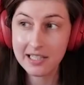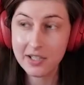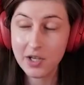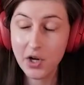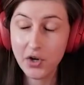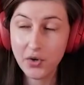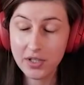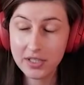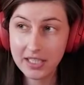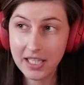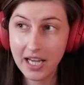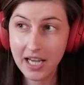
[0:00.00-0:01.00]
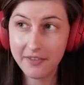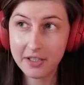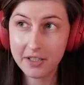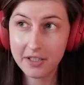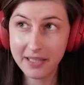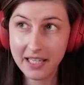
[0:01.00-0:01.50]
So
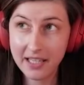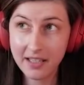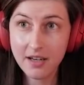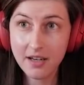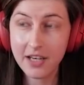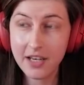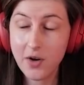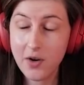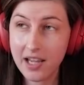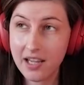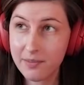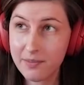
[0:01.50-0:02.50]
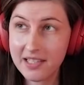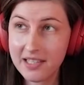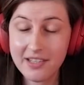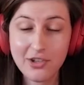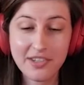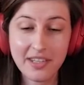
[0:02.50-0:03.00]
after playing a lot of video games
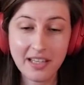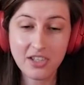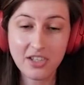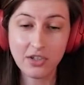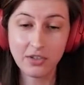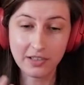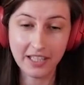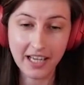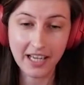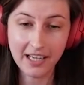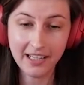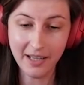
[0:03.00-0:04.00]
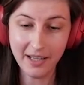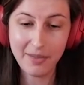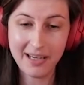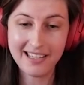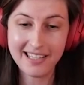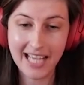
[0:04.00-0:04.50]
and just like sulking and
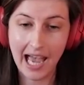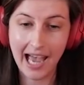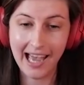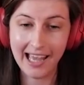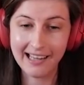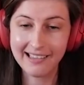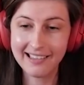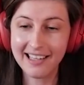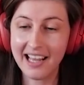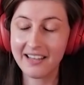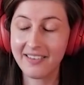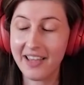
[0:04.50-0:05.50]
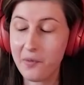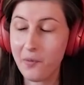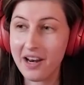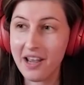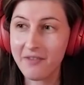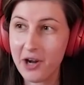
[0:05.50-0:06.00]
being sad and like
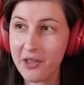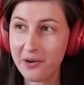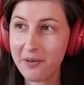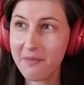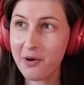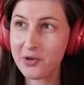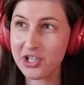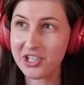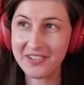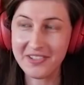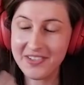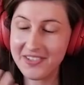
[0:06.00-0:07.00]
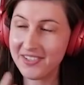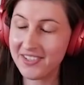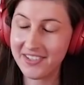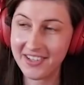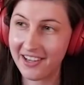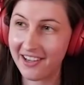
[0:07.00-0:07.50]
whatever other emotions
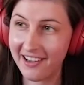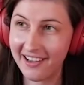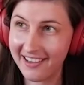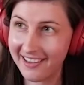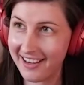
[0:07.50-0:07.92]
uh,